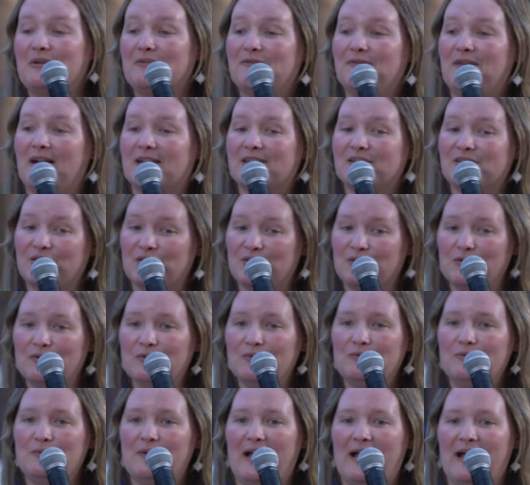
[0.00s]
affects
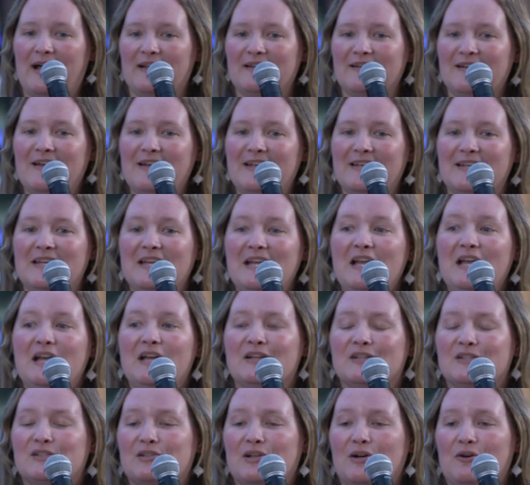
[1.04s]
you at night.
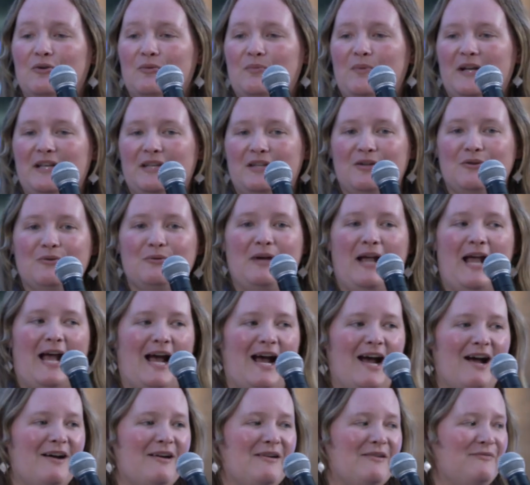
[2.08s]
So when you
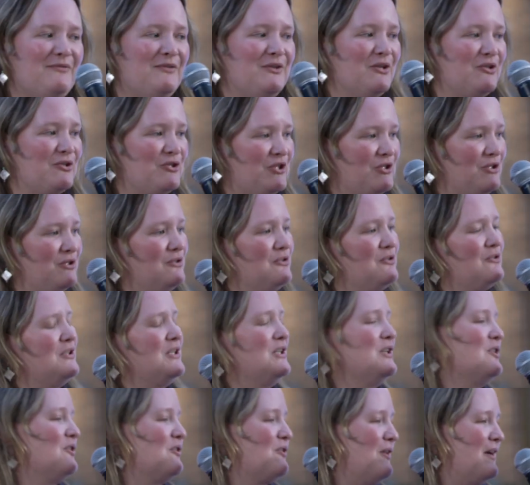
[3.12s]
have your
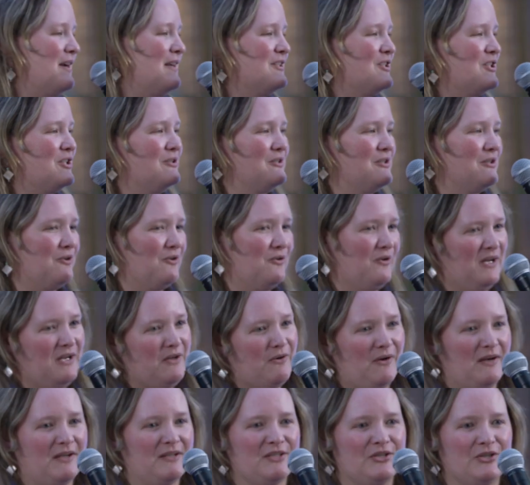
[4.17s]
children, your grandchildren,
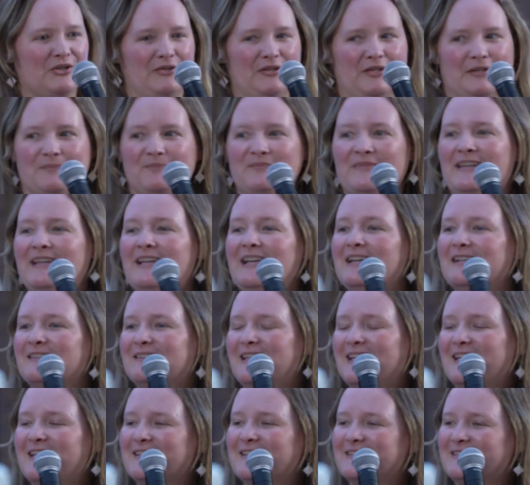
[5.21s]
great-grandchildren,
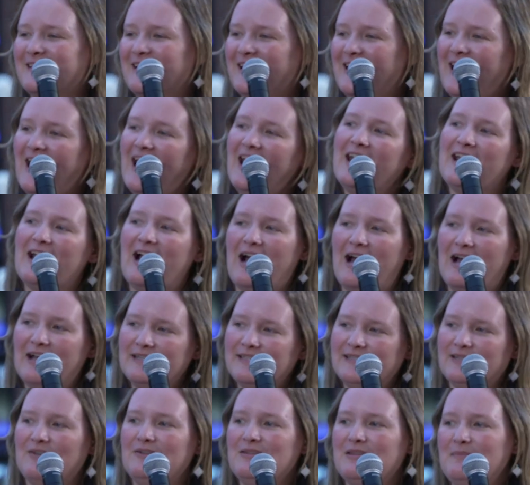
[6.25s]
they can say, hey, I
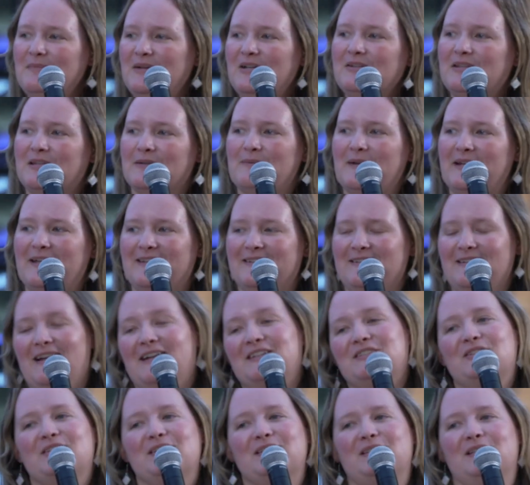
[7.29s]
saw the Milky Way,
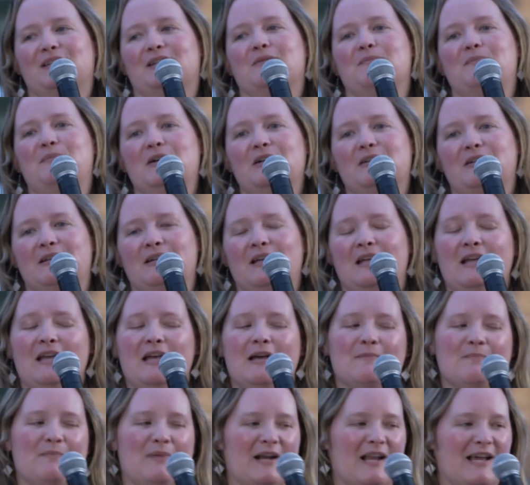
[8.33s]
not just in a book,
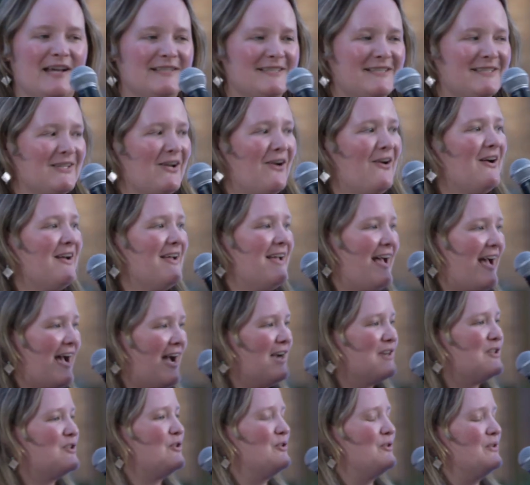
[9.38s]
but I saw it
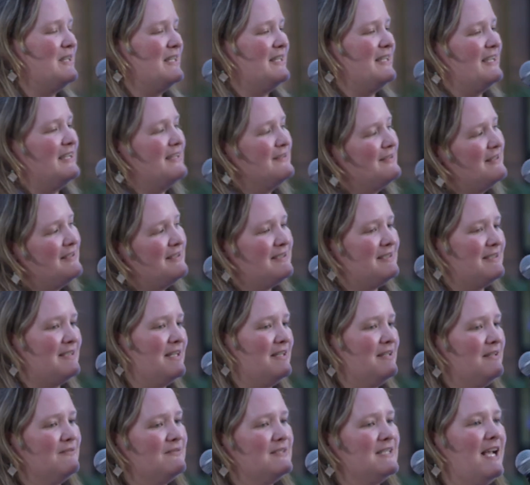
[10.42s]
actually in the
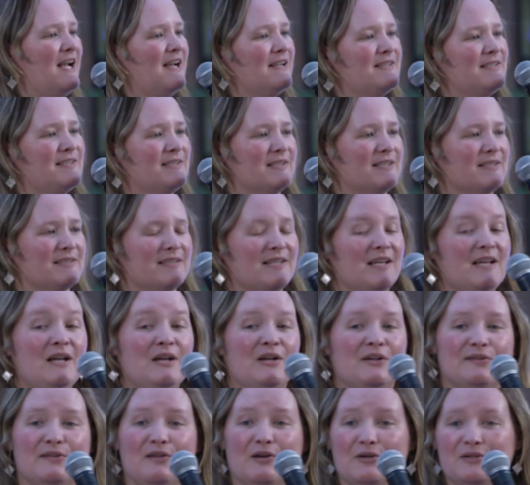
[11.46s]
state of Texas.
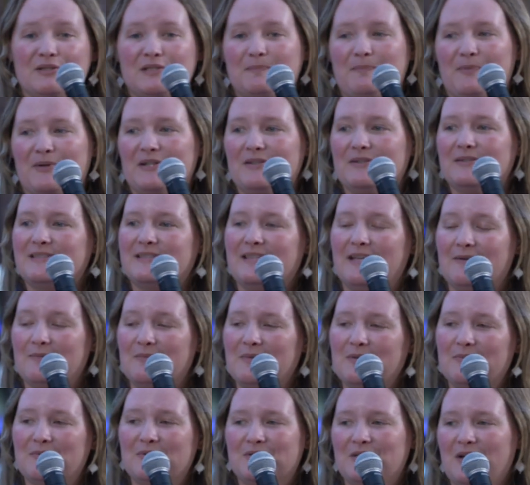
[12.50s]
Those birds that
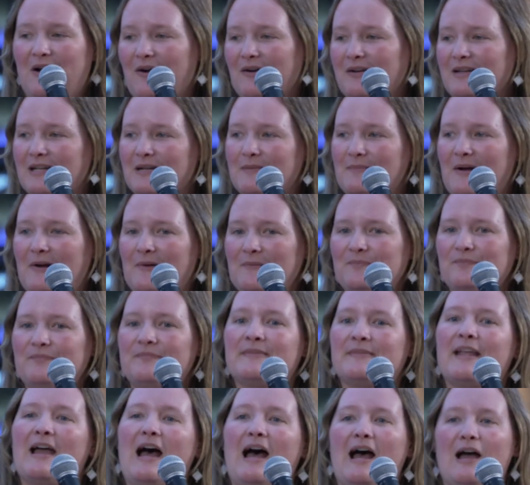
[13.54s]
we were talking about,
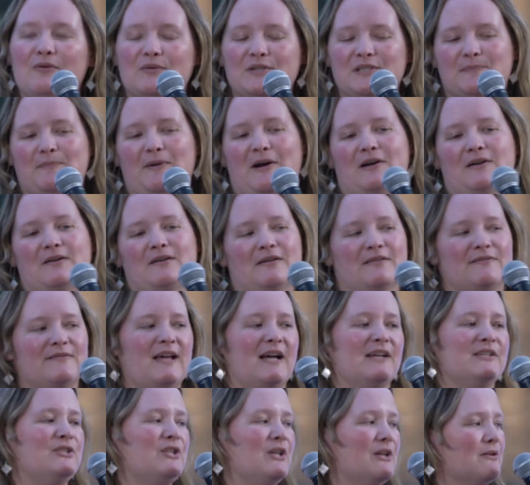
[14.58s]
I was part of
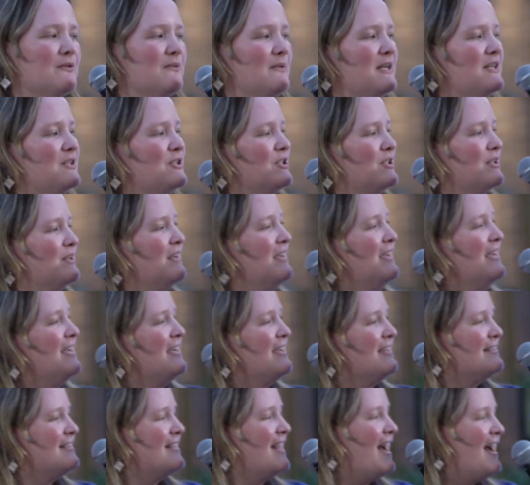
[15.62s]
that generation
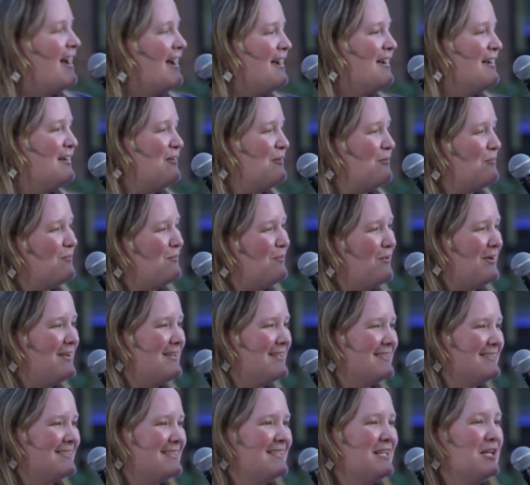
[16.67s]
that
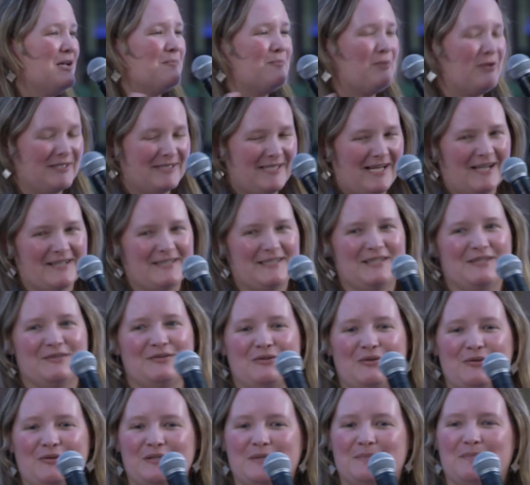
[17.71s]
was protecting
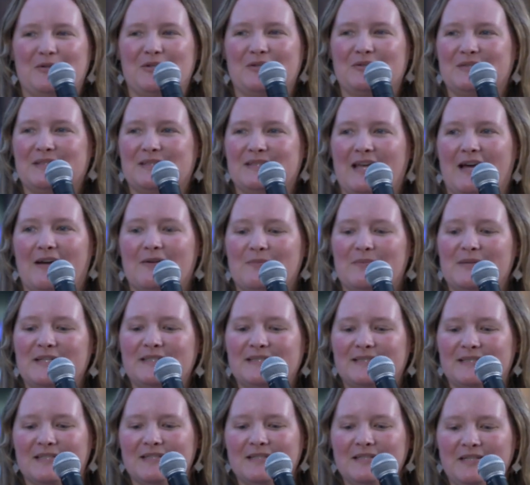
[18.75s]
those birds that we
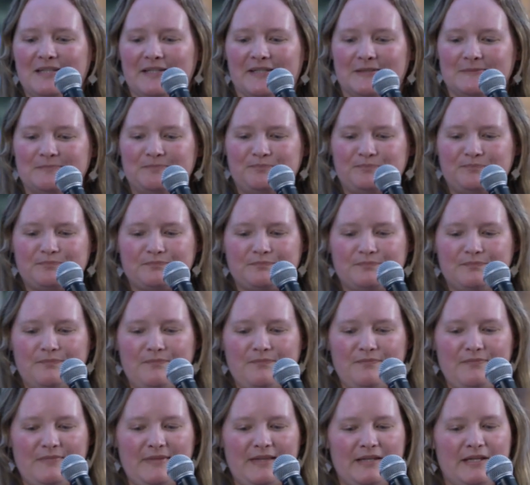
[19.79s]
see here.
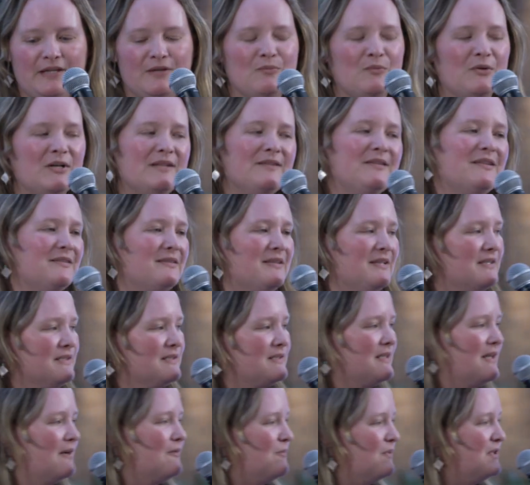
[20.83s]
And one of the things
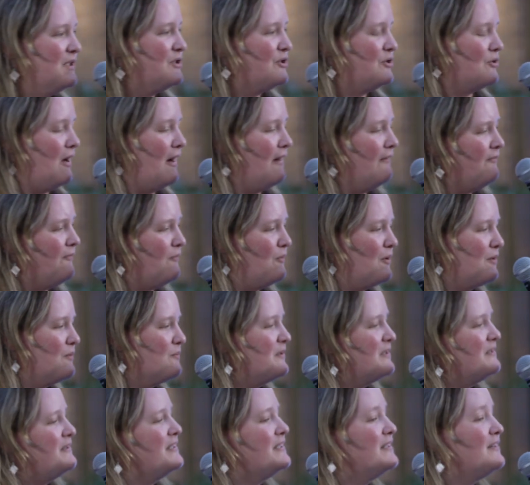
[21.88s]
that we strive for
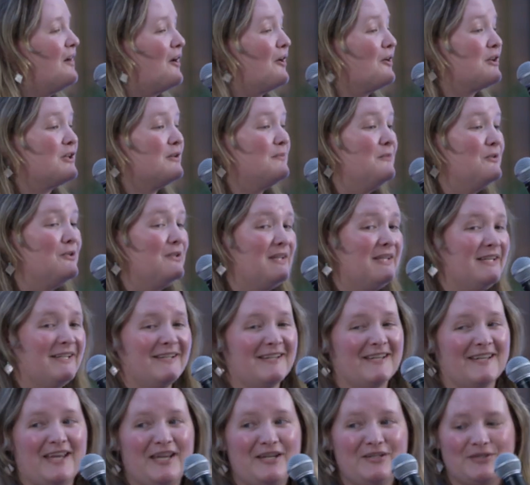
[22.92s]
within our community
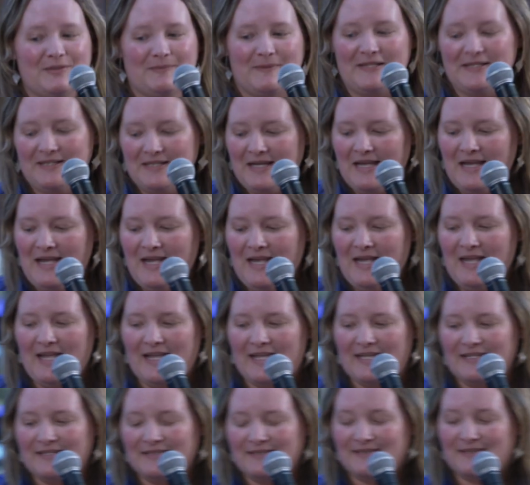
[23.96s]
engagement
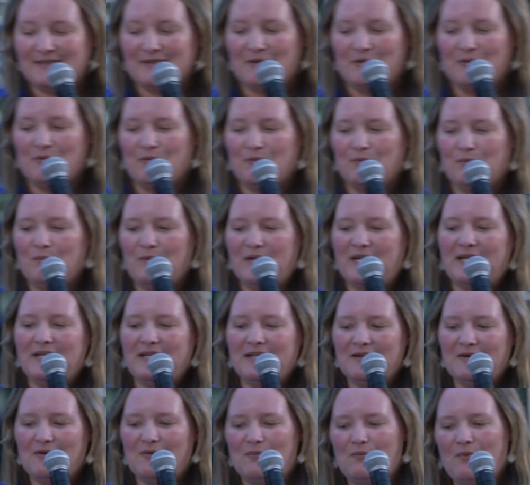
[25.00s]
is
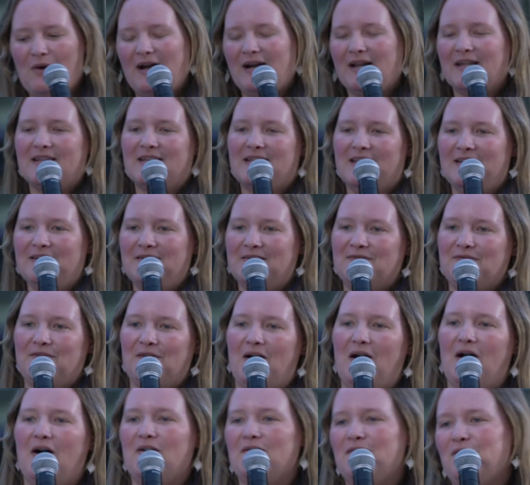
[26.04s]
we want to give
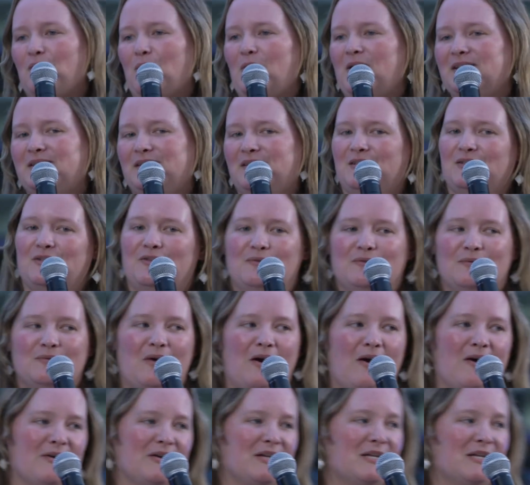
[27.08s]
a voice to our